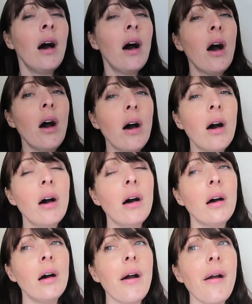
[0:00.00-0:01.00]

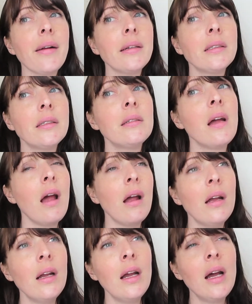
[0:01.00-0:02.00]
I
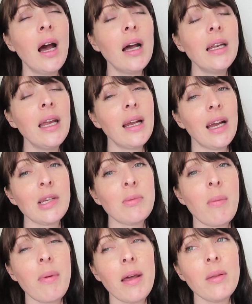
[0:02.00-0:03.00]
need to catch
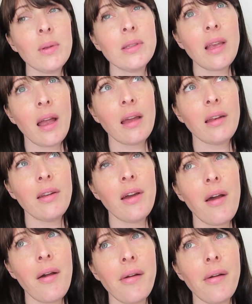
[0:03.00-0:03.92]
my breath 1 second.